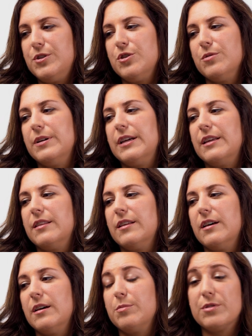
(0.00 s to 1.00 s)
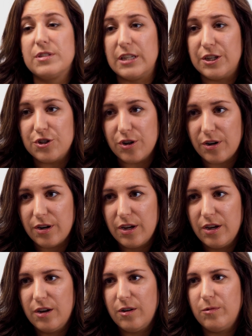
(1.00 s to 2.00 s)
During the procedure,
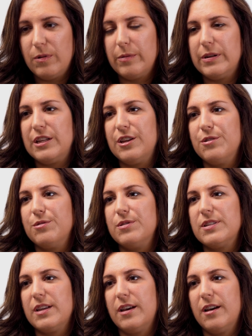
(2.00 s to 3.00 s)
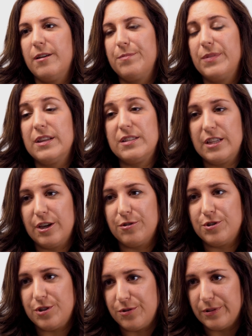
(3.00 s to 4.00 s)
we would use a
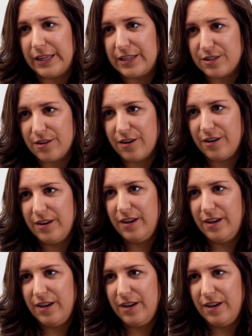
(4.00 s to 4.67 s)
CO2 laser.